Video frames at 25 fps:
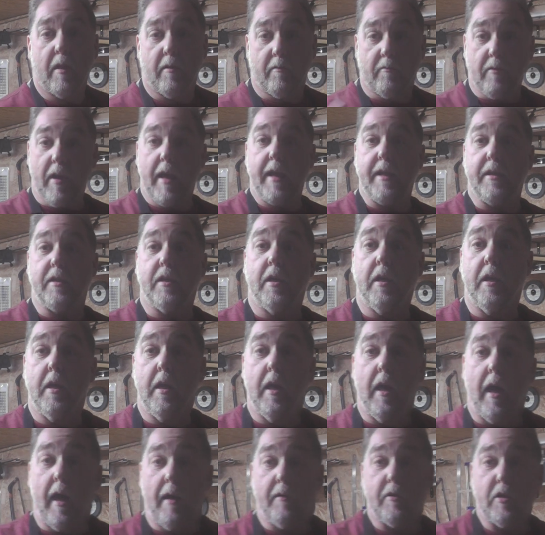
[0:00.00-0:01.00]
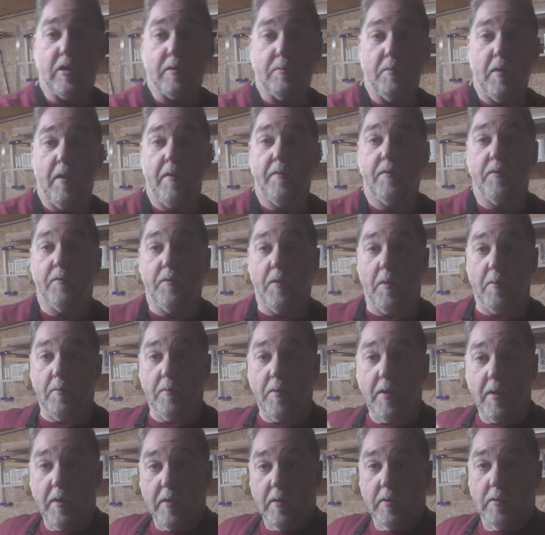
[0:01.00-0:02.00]
Right, I just moved
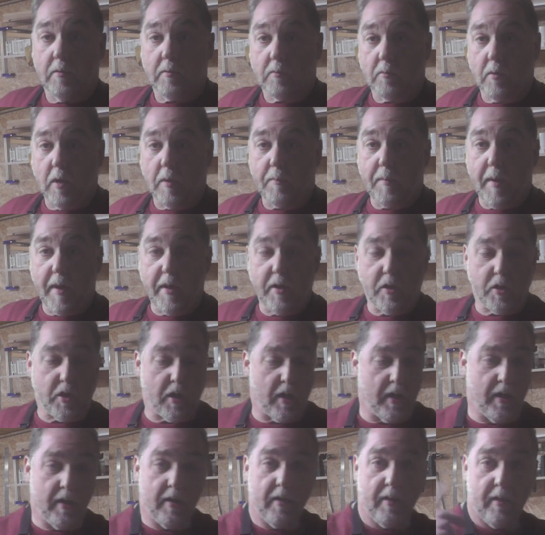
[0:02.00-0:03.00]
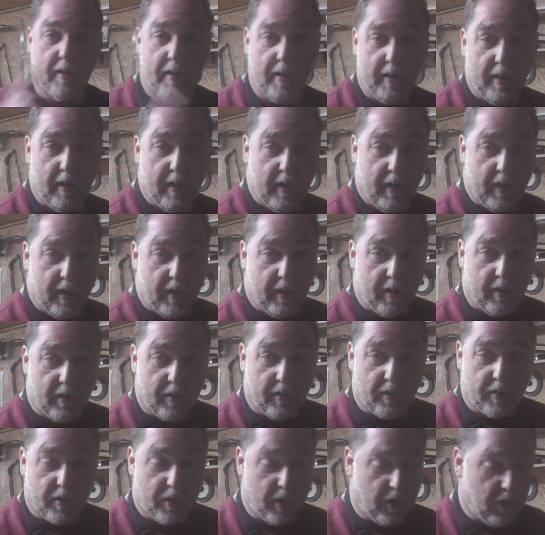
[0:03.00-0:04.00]
from workbench
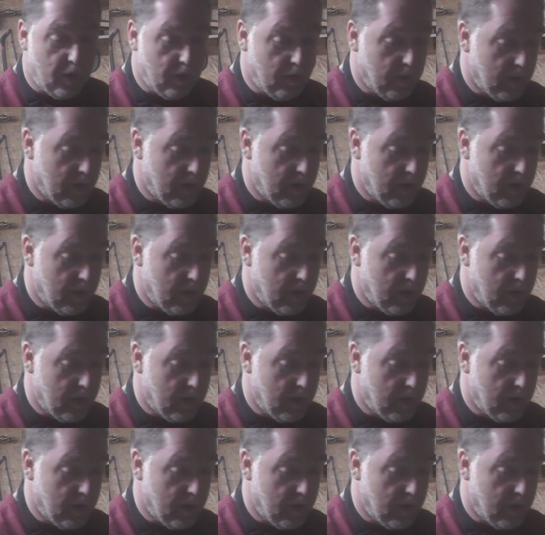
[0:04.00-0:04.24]
to